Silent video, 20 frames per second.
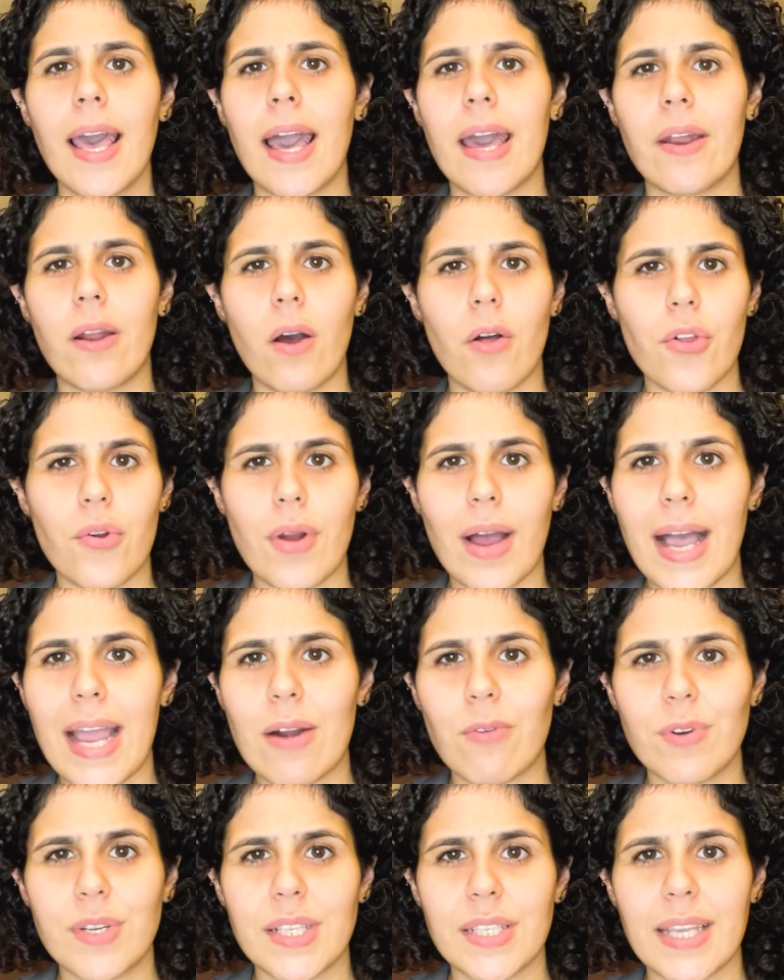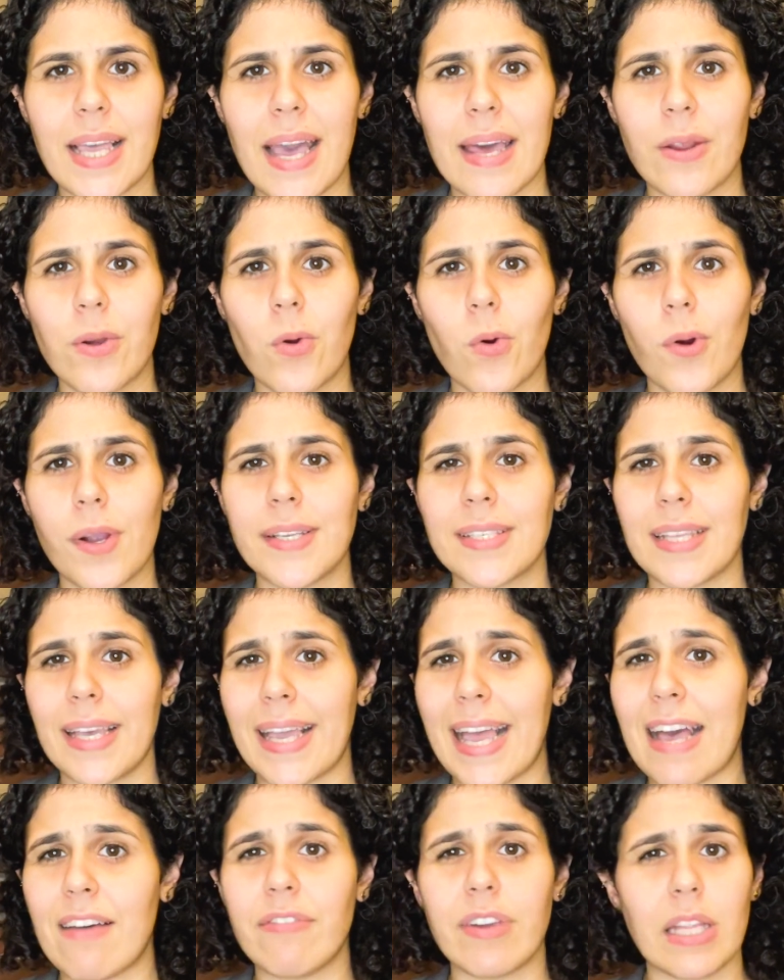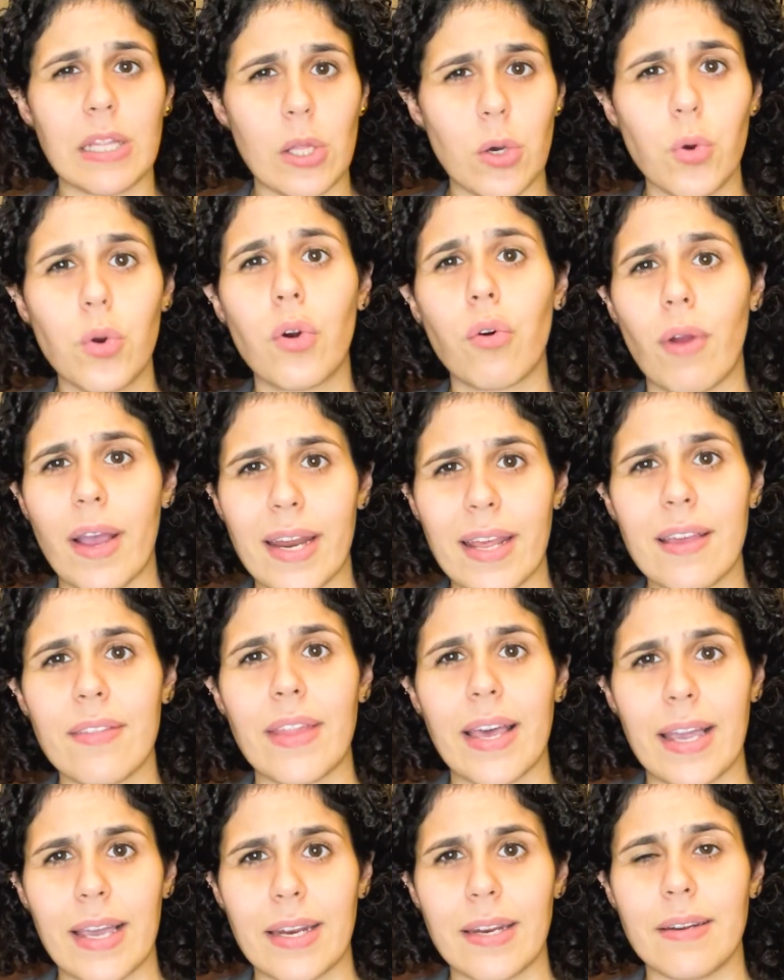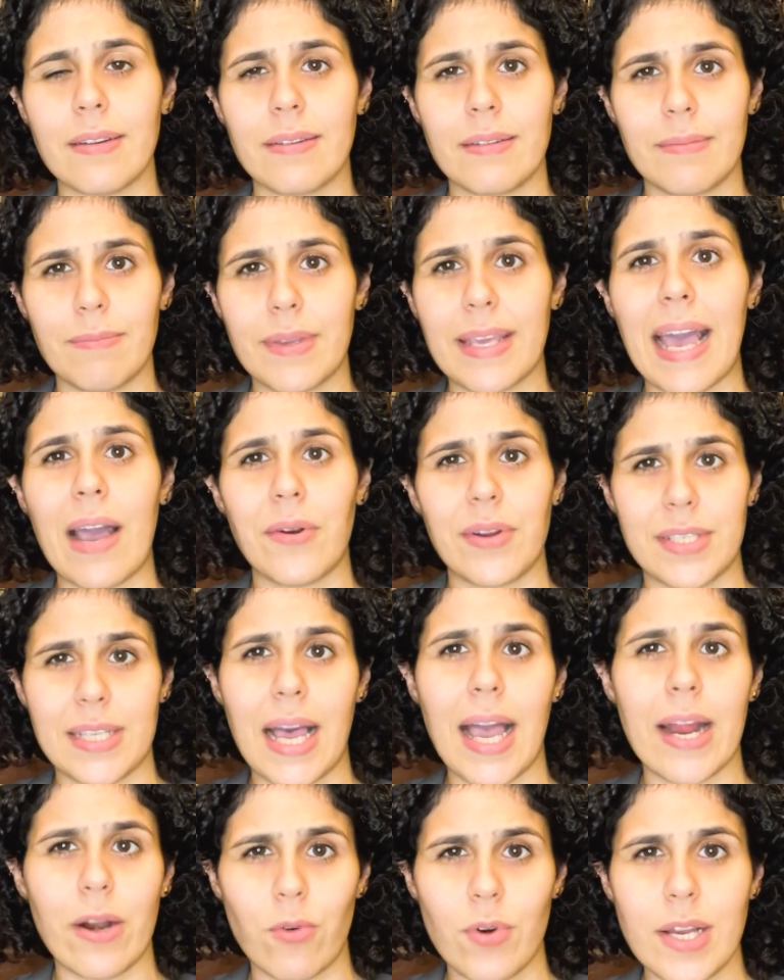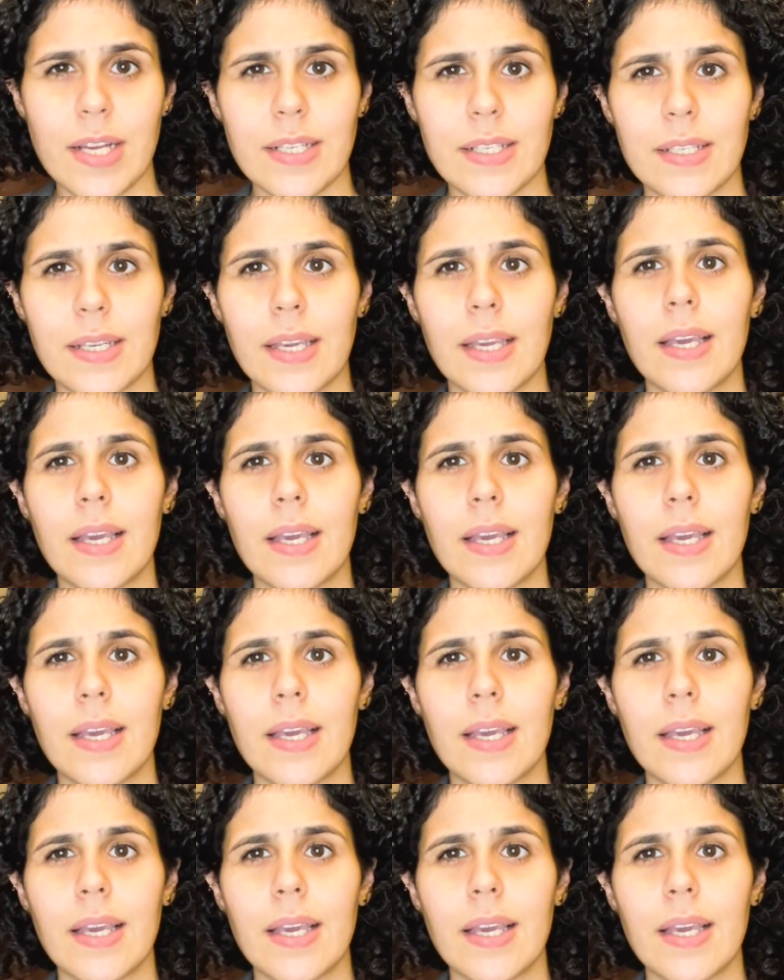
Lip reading: and other high-risk categories like having low credit that can count as high risk.